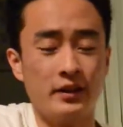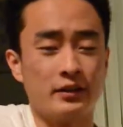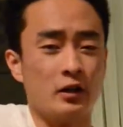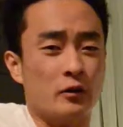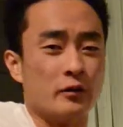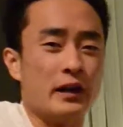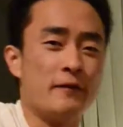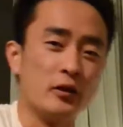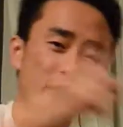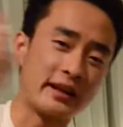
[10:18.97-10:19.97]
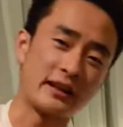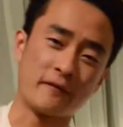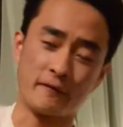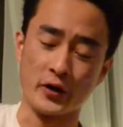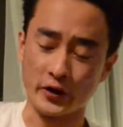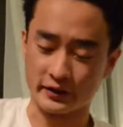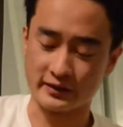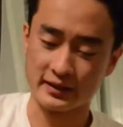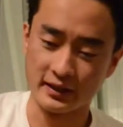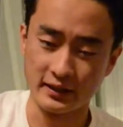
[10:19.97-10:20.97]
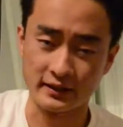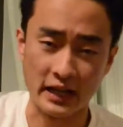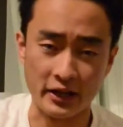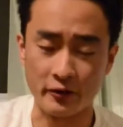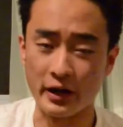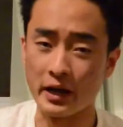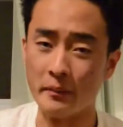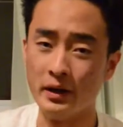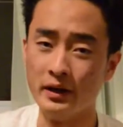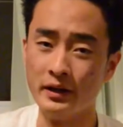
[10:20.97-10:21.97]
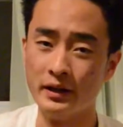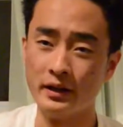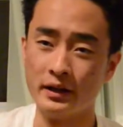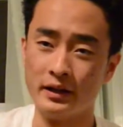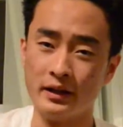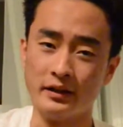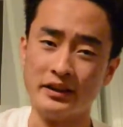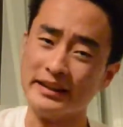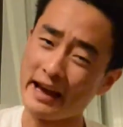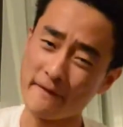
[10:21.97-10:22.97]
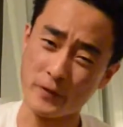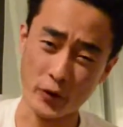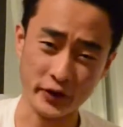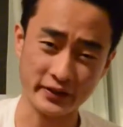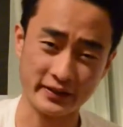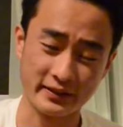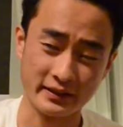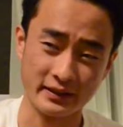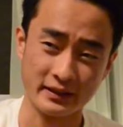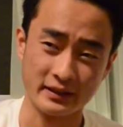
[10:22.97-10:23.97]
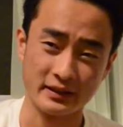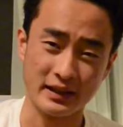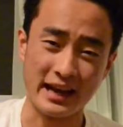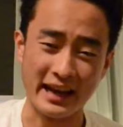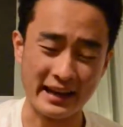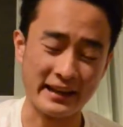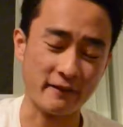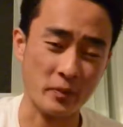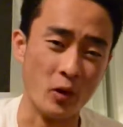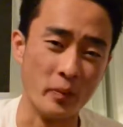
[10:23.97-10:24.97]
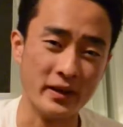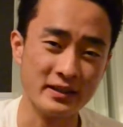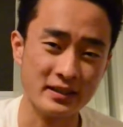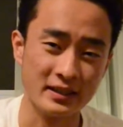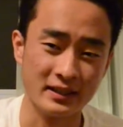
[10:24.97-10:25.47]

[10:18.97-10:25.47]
So if you look at the first diagram, the net force at any given moment